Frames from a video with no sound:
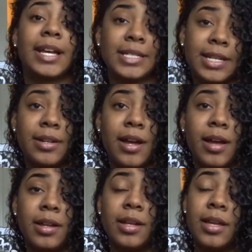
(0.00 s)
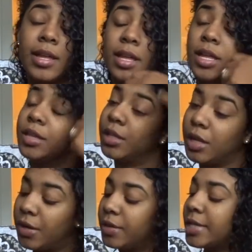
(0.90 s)
I set it on the
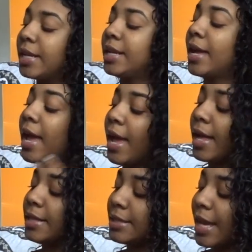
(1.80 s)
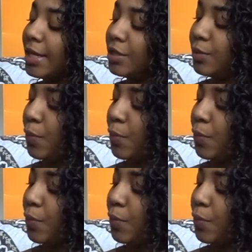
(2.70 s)
low setting and I